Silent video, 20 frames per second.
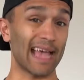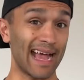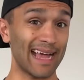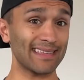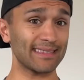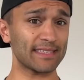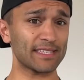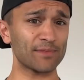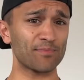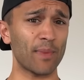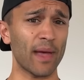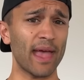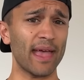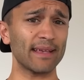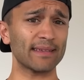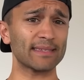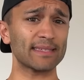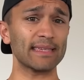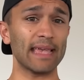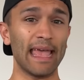and
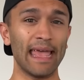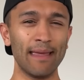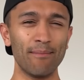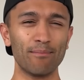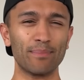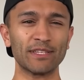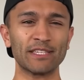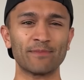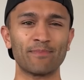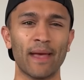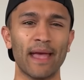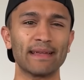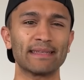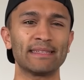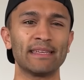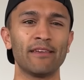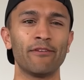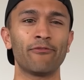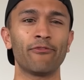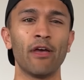specs in
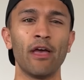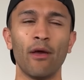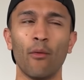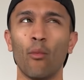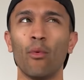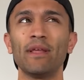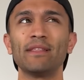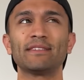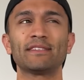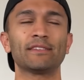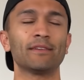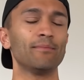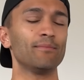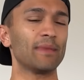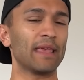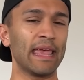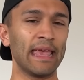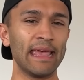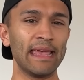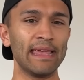perspective with some
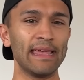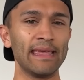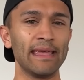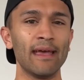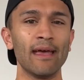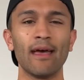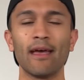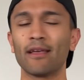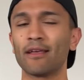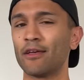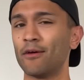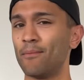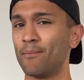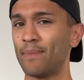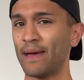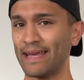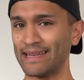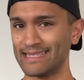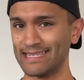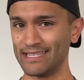key
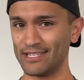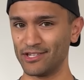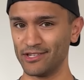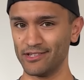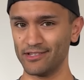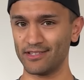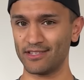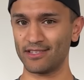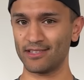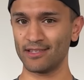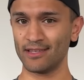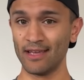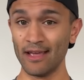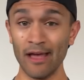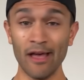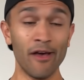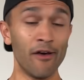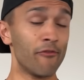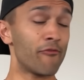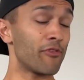competitors.
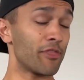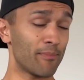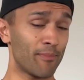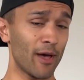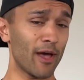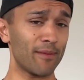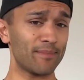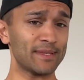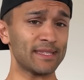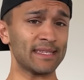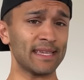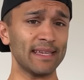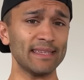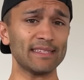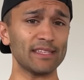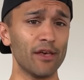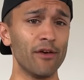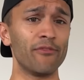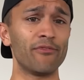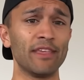For the purposes
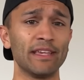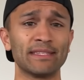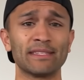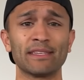of this